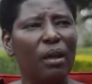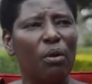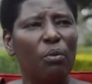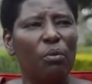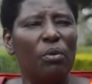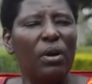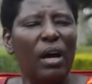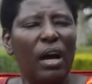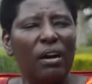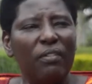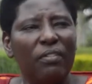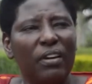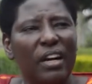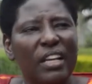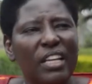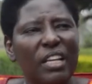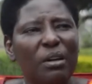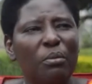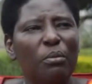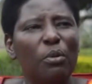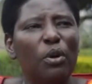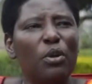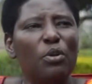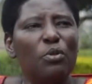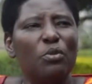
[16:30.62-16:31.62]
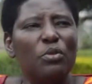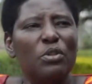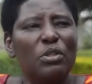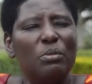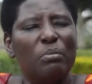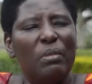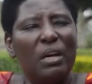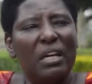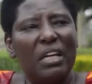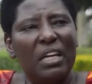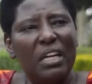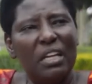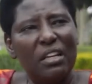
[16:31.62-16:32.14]
We have an MOU with
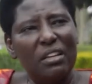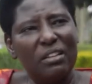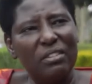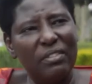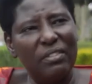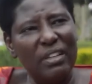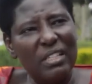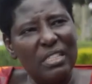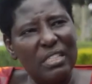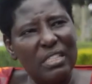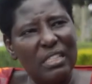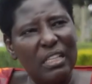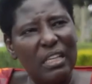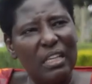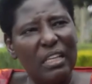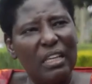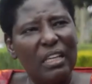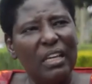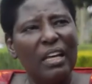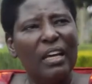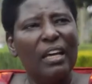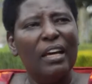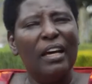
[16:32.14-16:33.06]
Makere University,